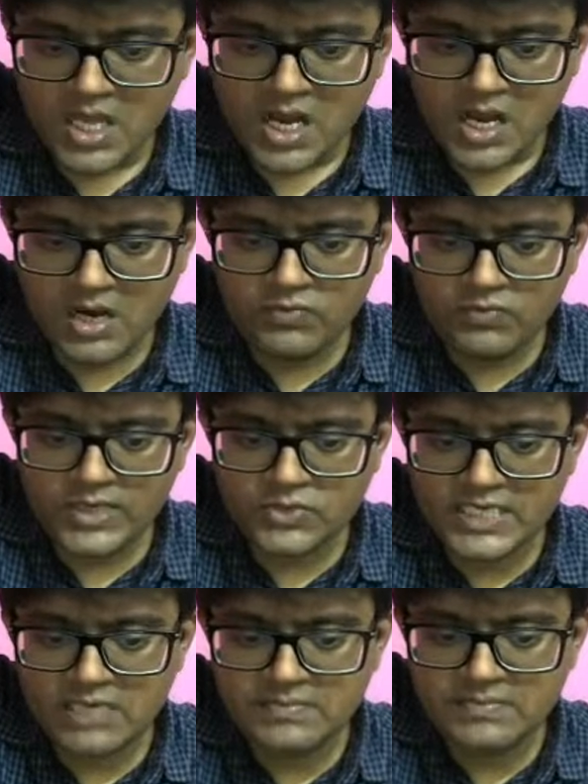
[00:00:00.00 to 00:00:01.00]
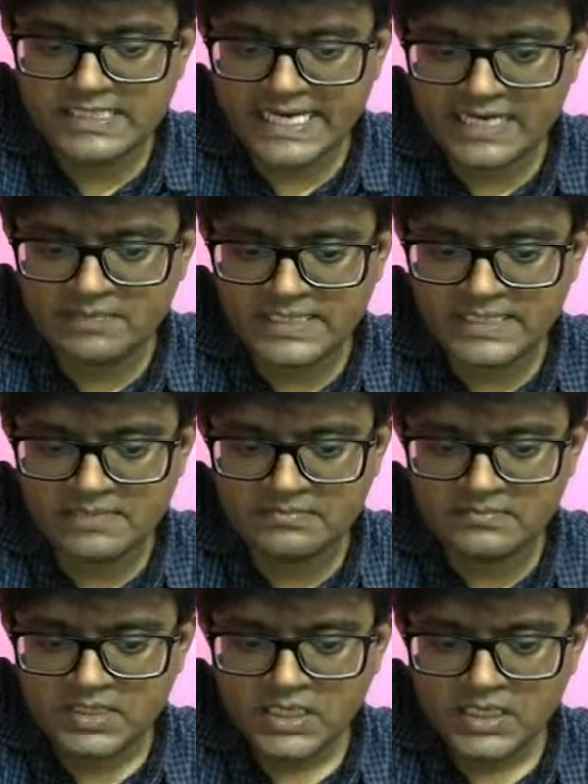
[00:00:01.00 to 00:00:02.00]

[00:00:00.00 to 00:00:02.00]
How we should keep the second prism?